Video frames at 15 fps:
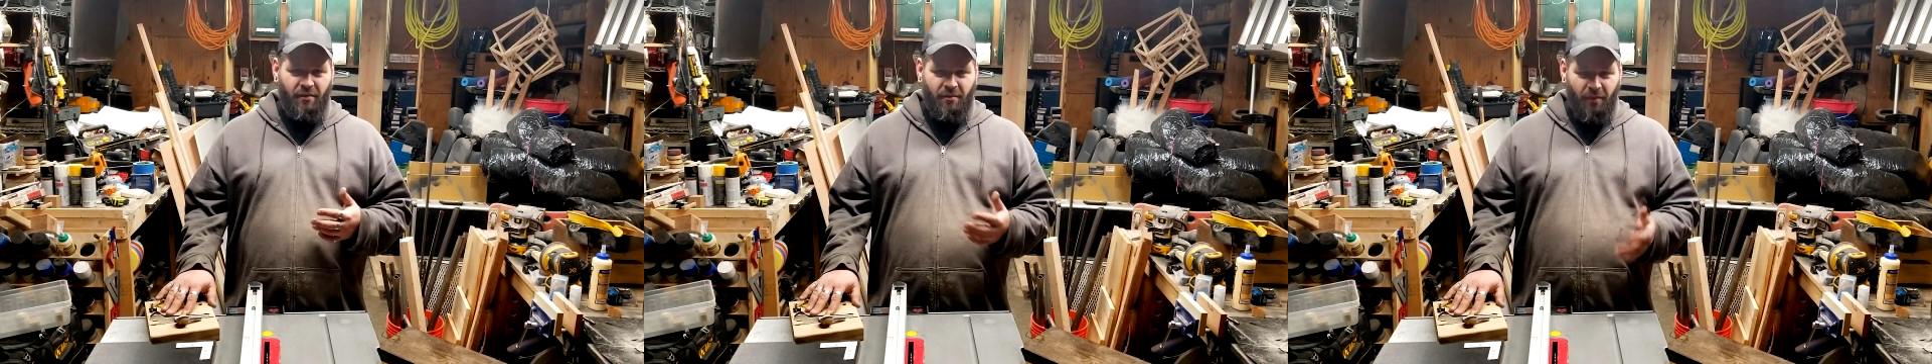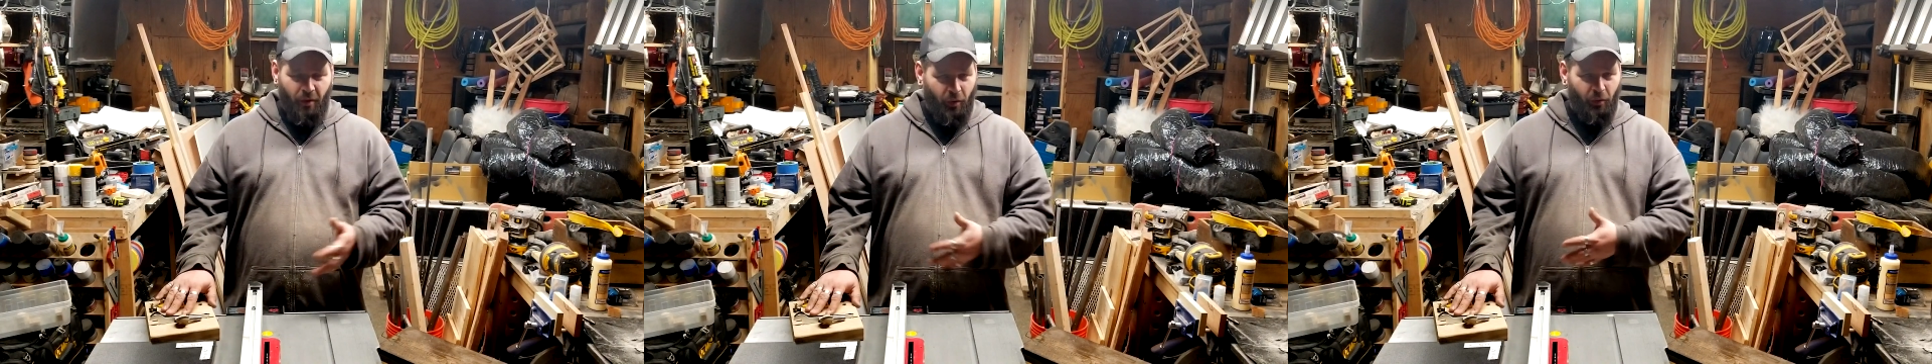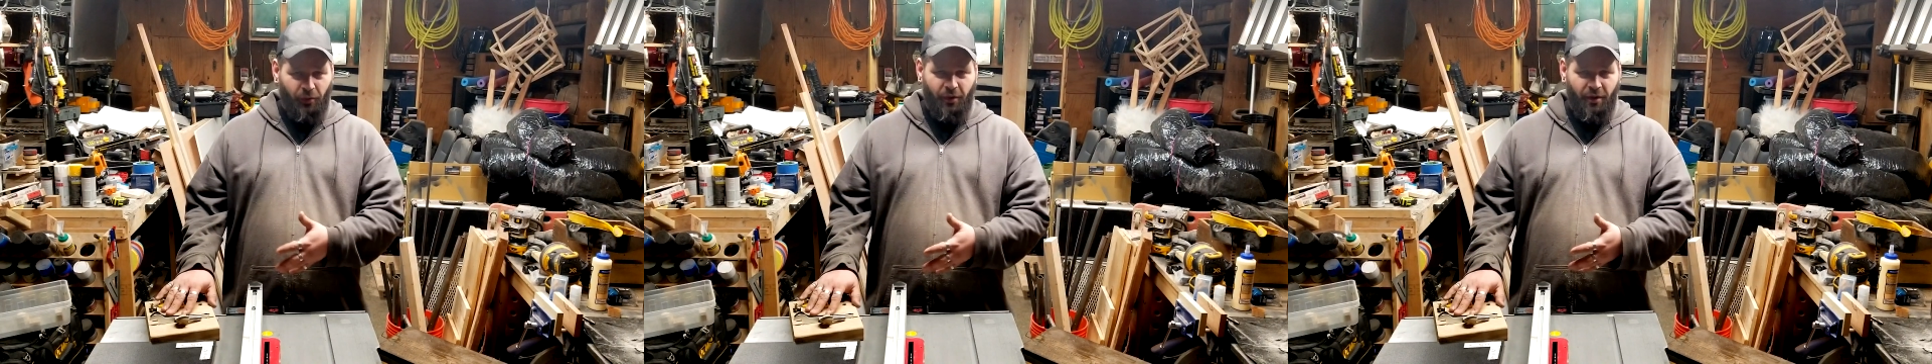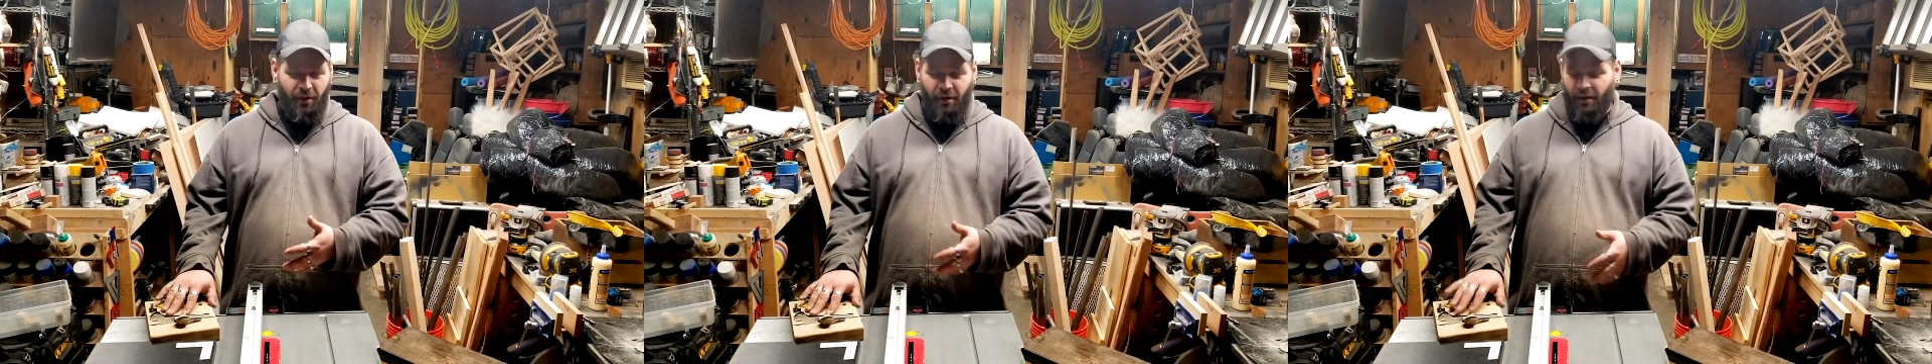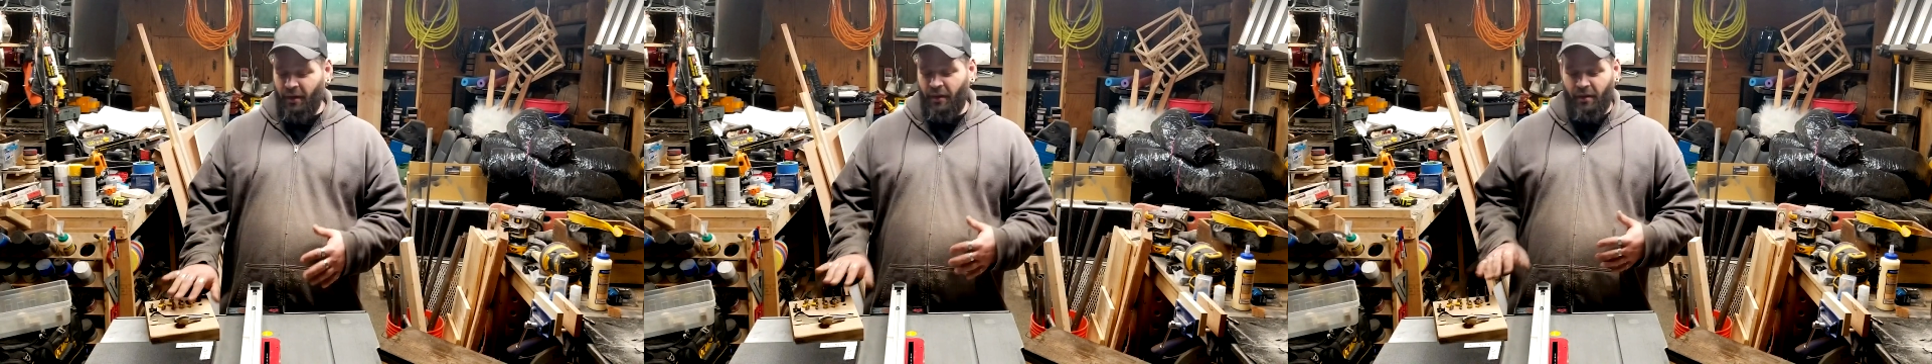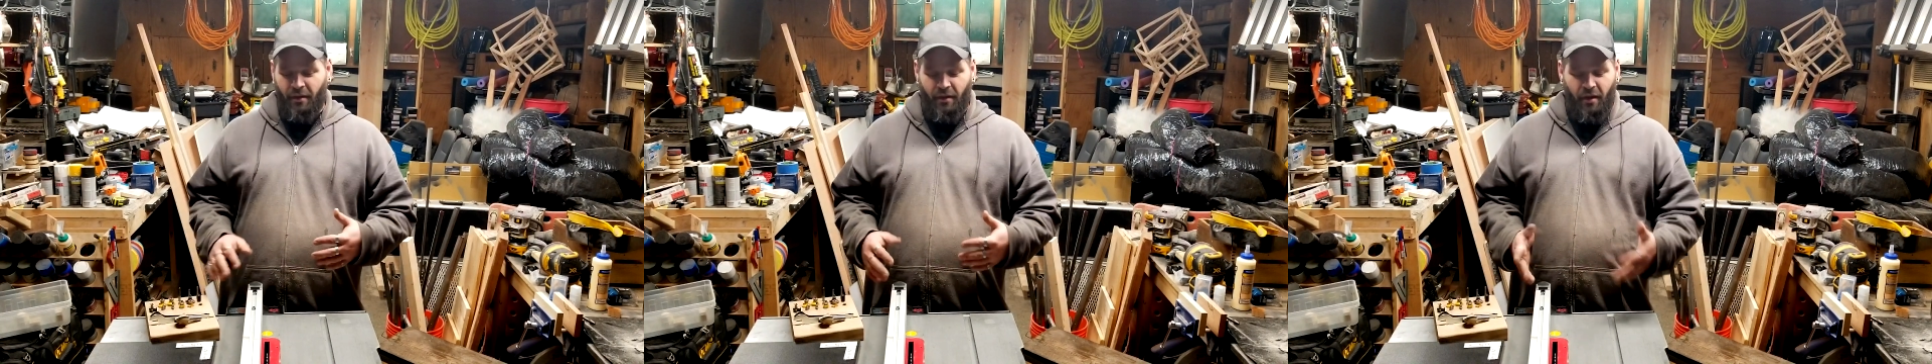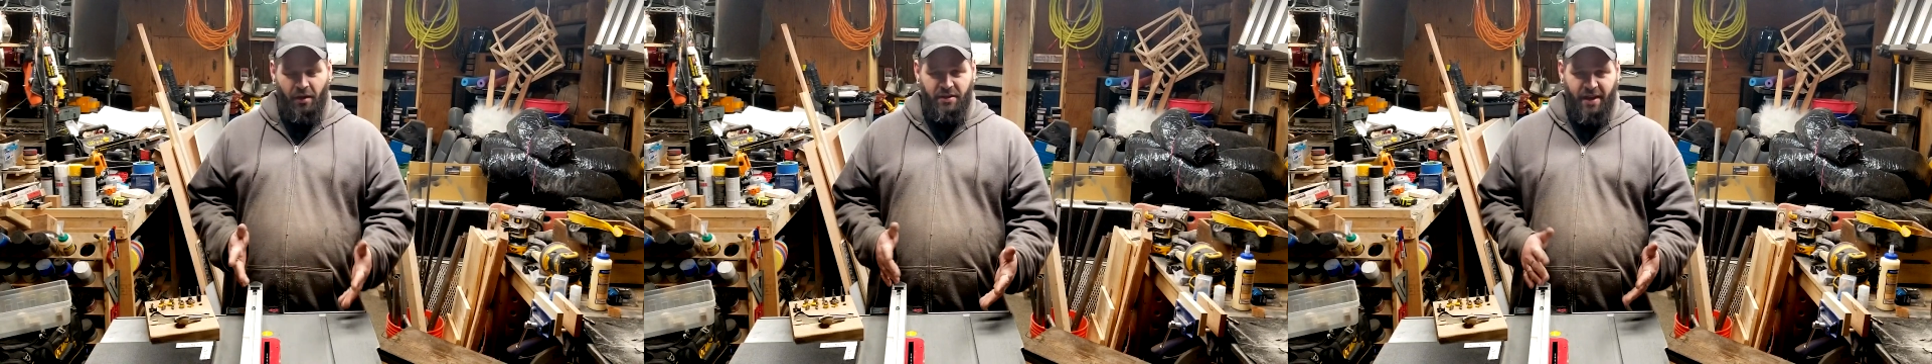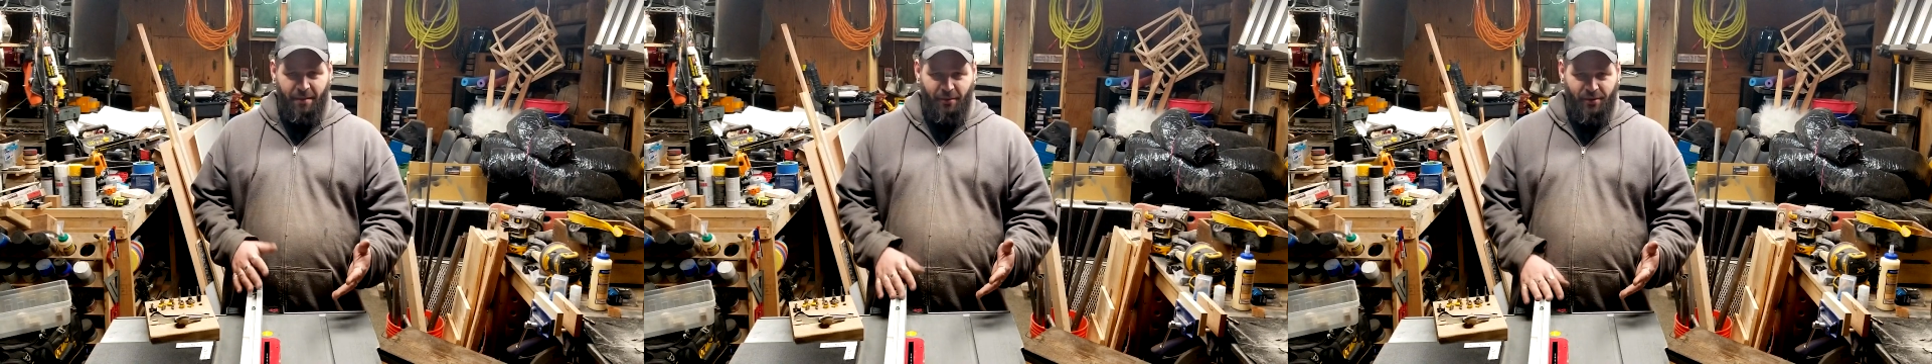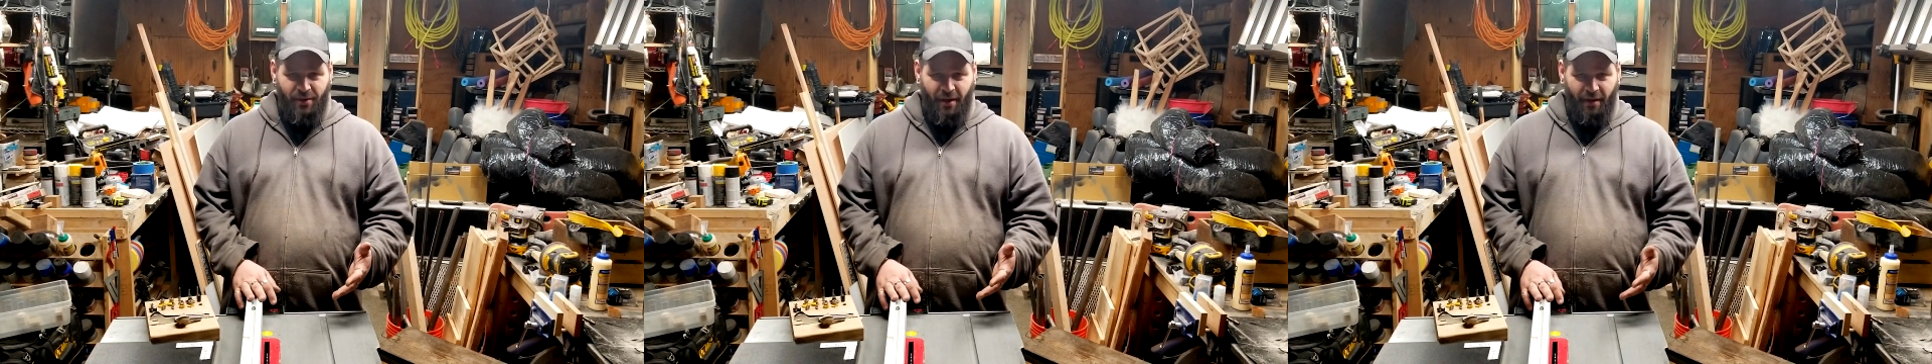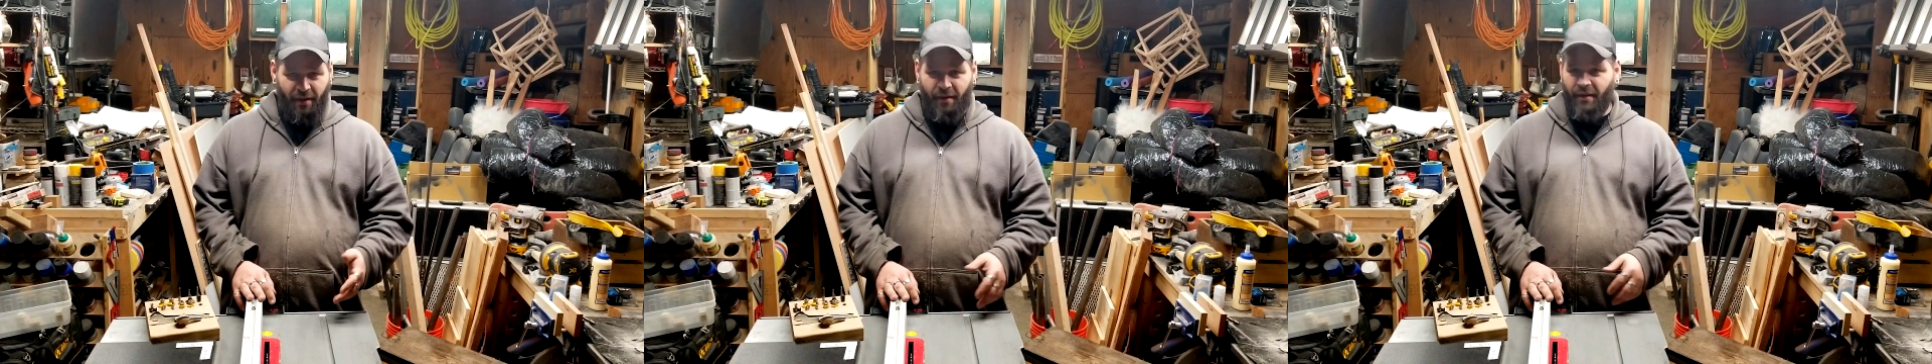holder on a table
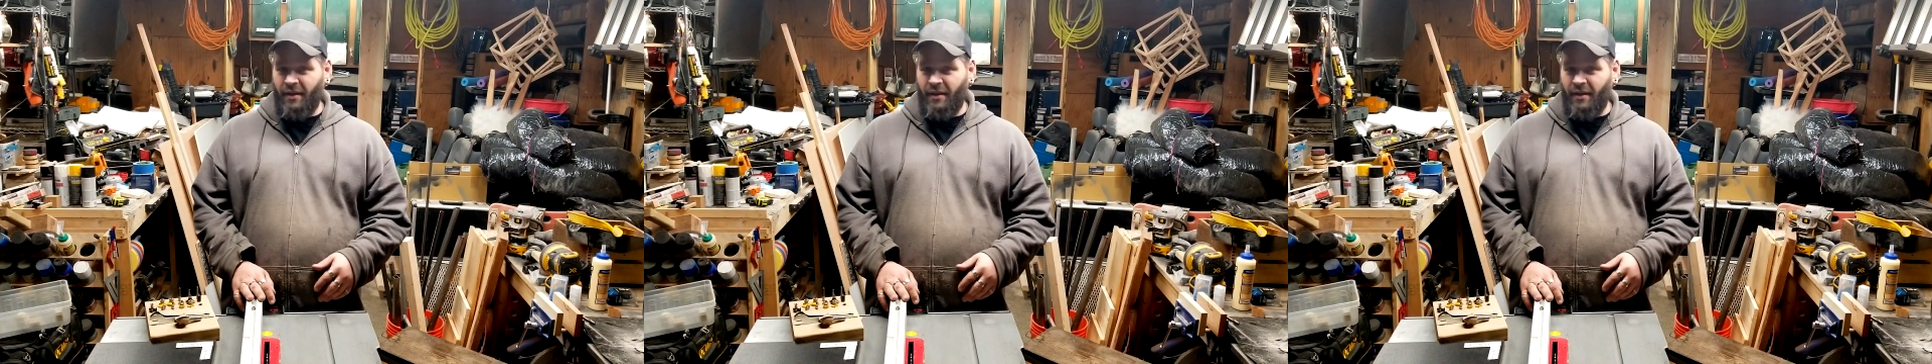saw.